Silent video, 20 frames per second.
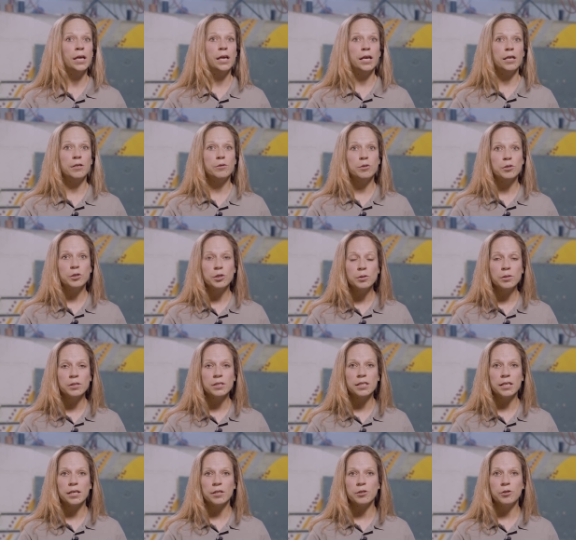
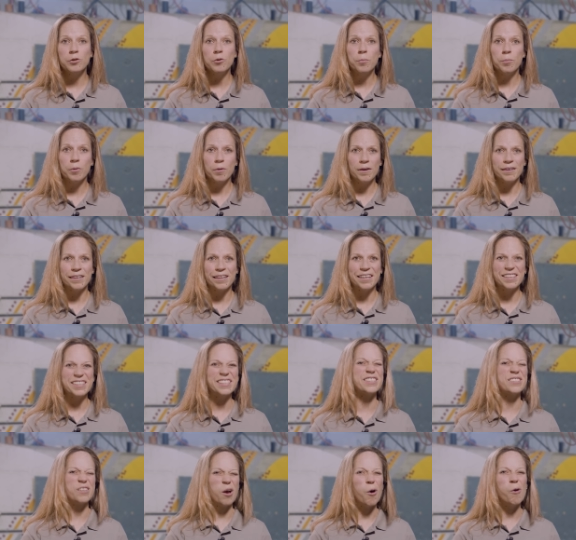Introducing a new
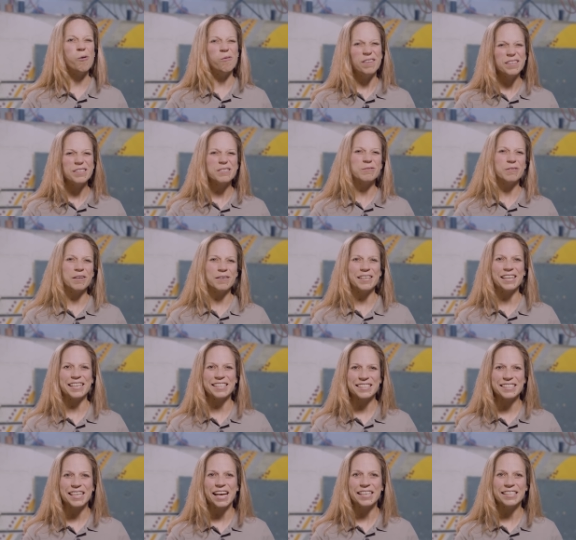product is always very
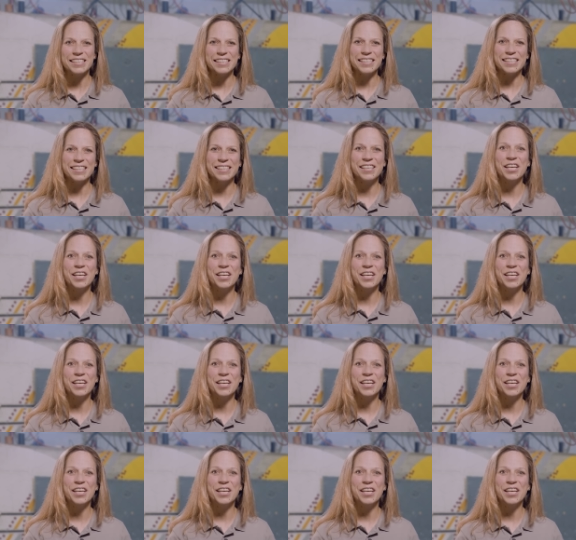exciting.